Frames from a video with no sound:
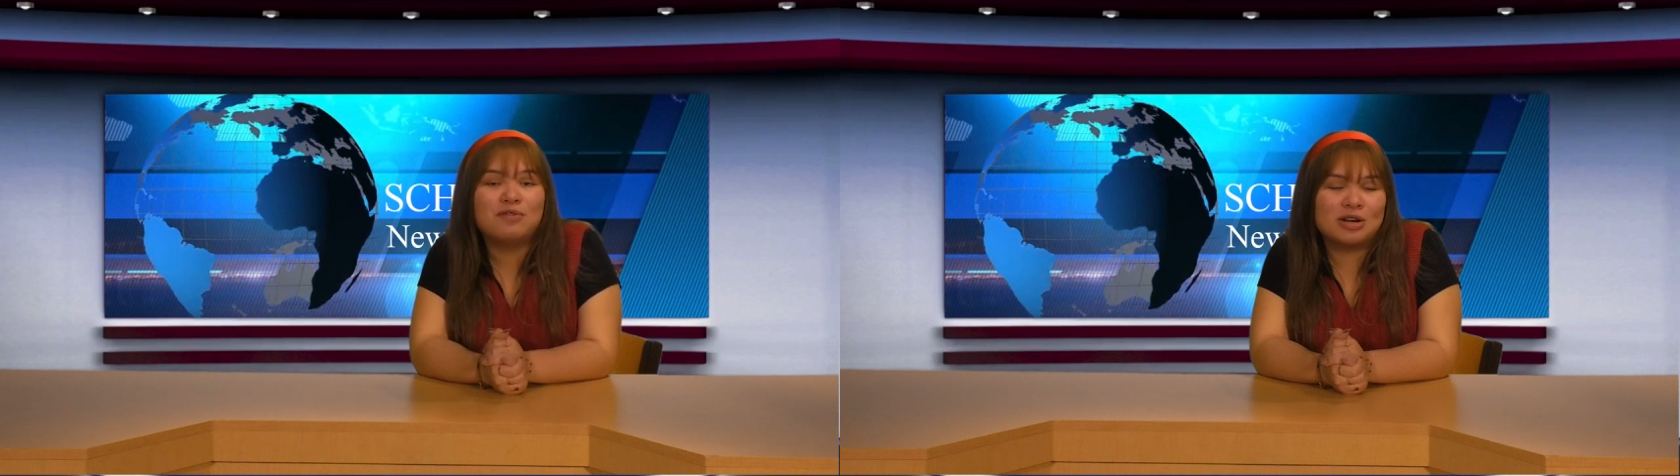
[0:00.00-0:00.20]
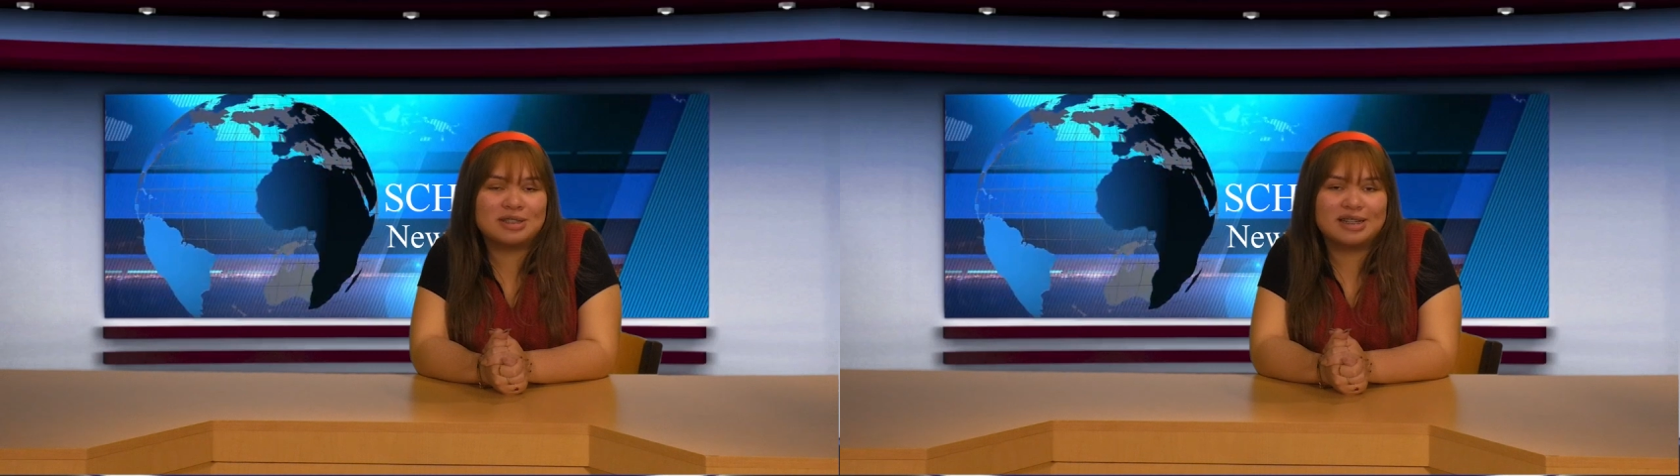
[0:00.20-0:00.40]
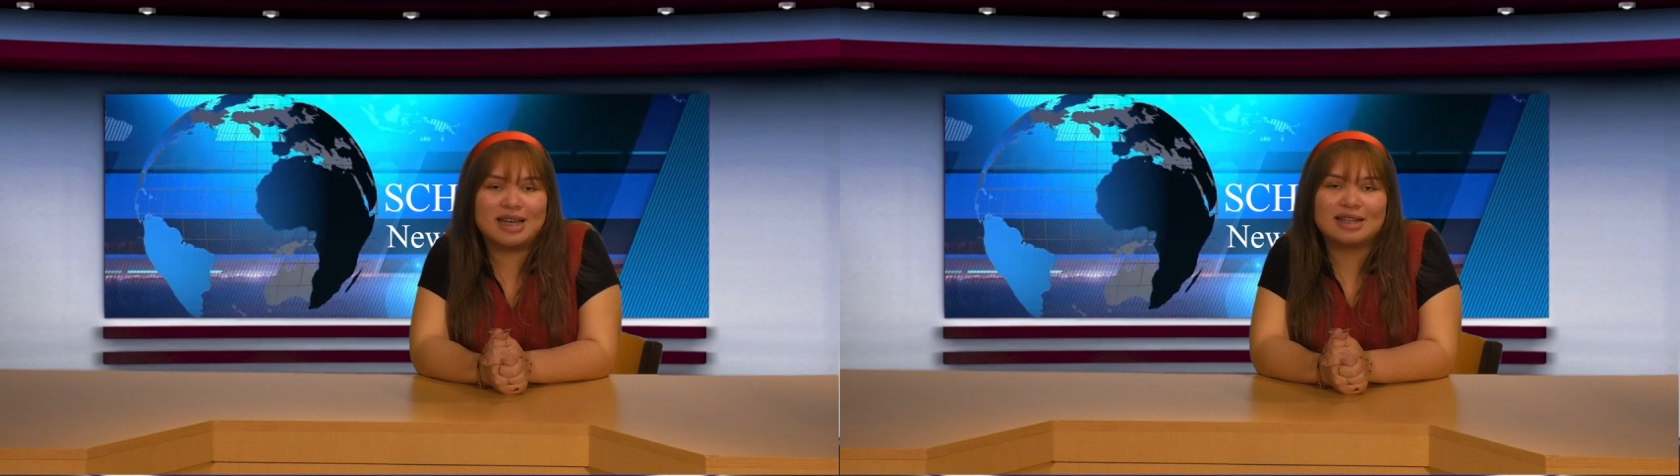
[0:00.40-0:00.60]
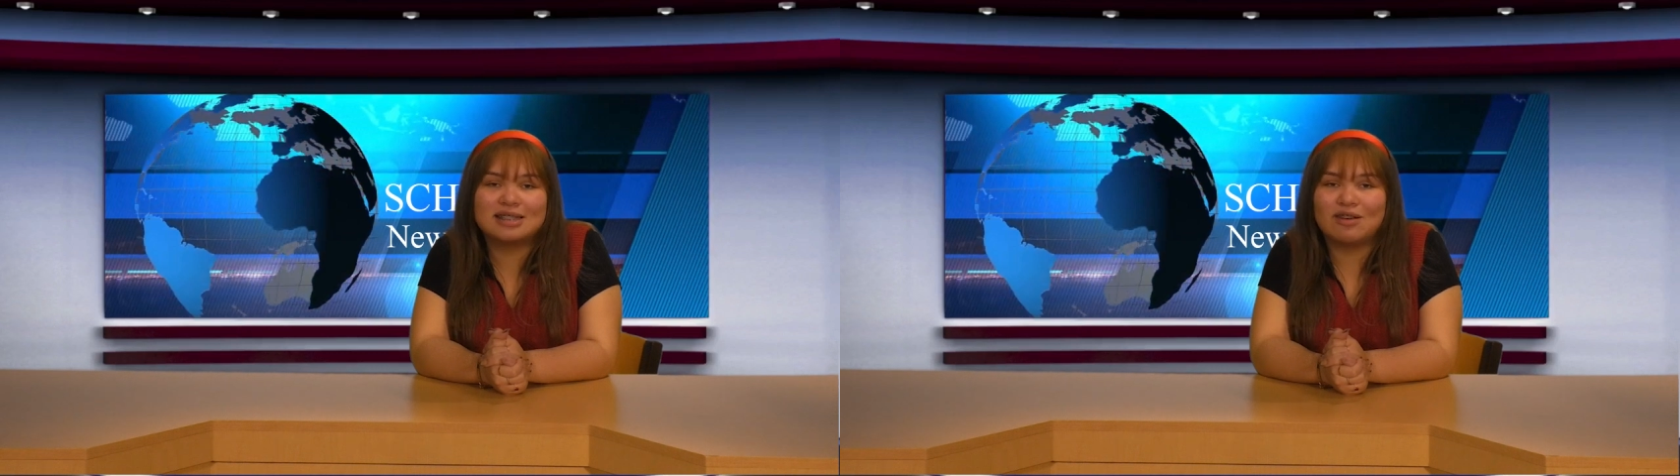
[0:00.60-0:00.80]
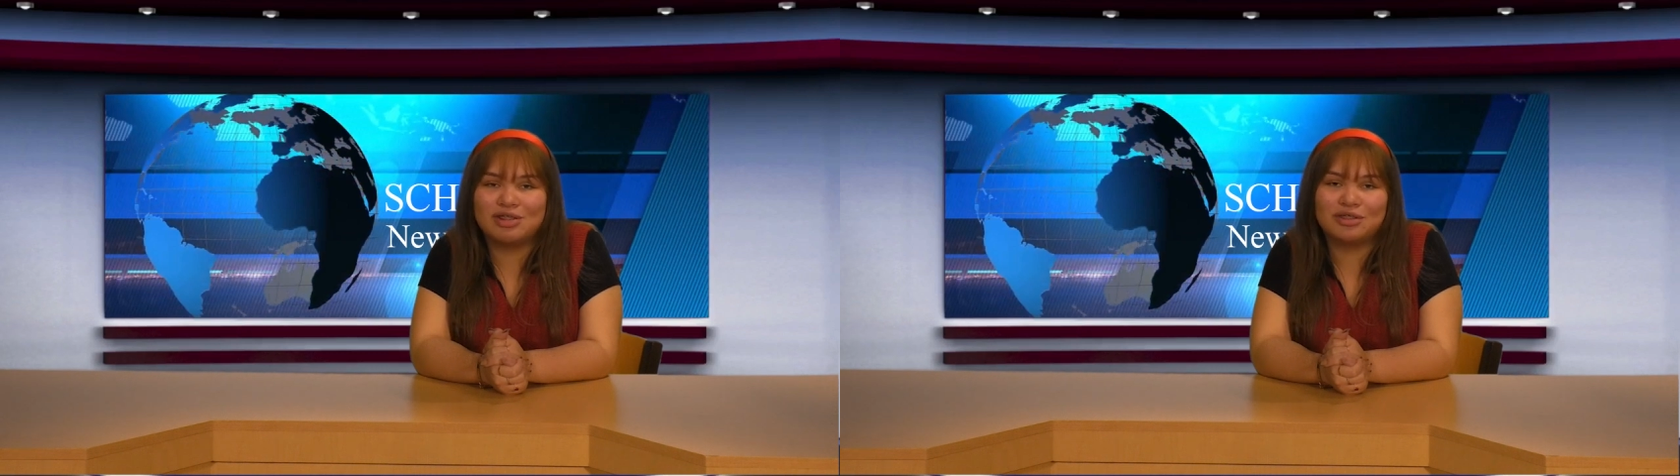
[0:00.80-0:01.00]
varsity at
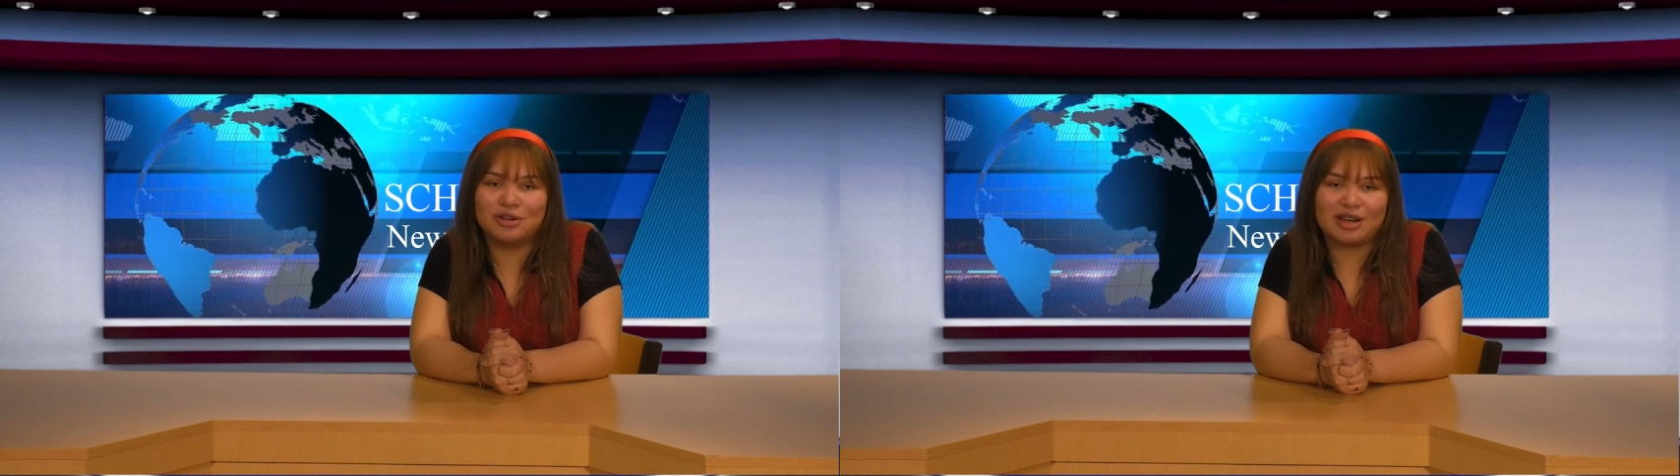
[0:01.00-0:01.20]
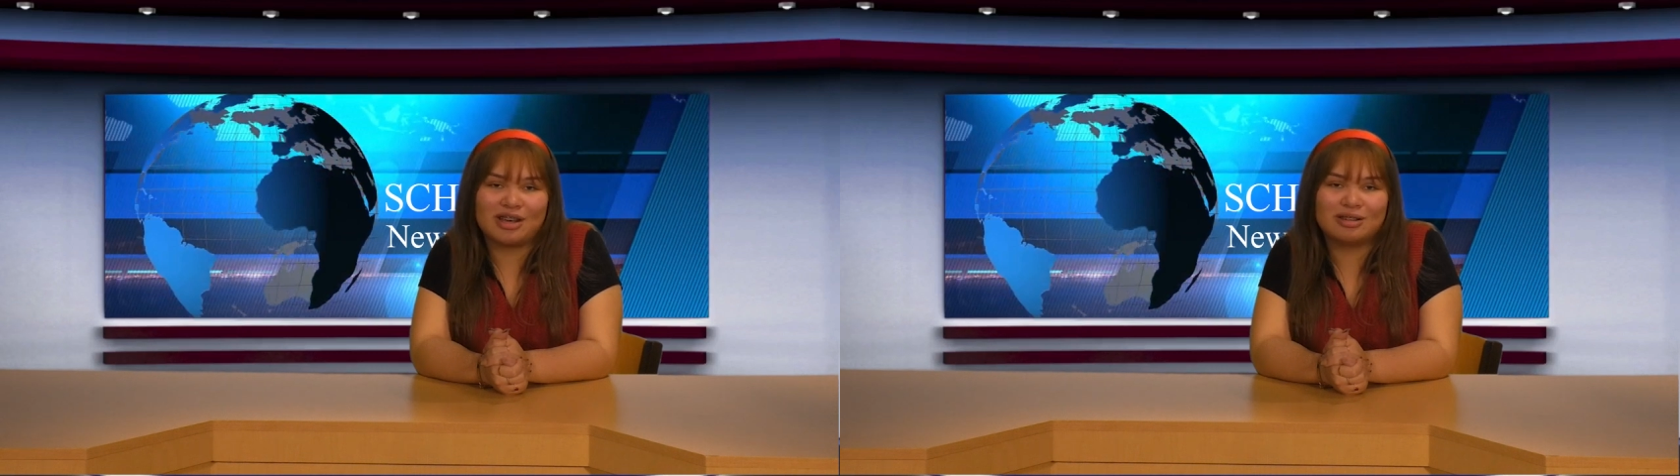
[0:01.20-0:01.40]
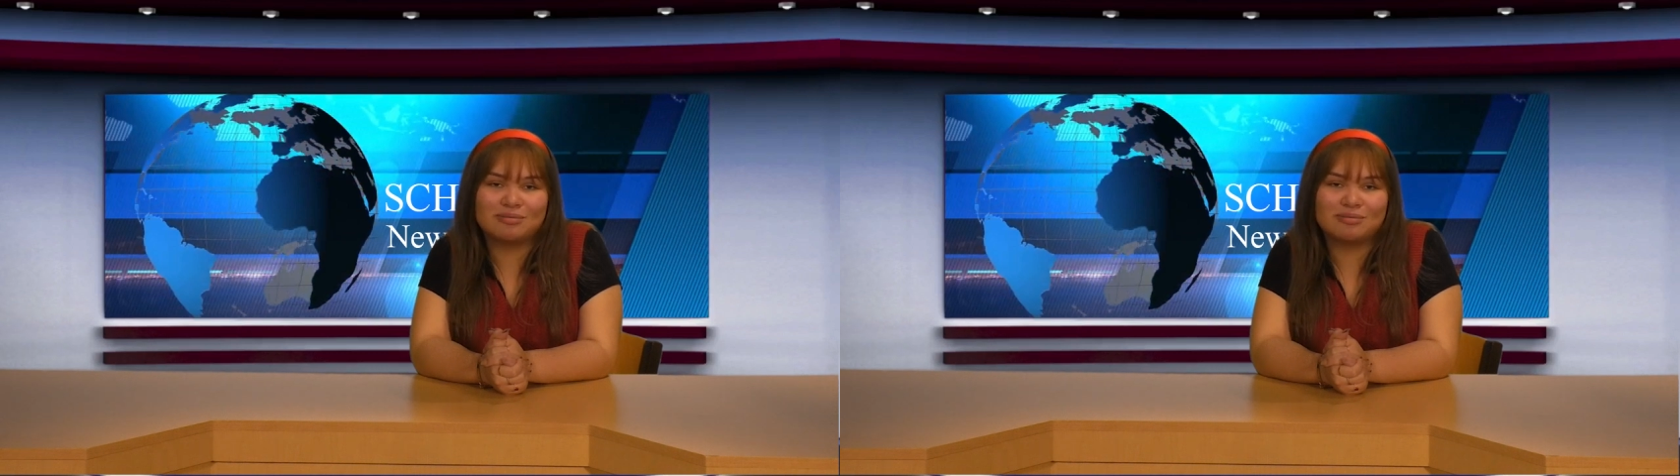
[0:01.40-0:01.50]
7:30.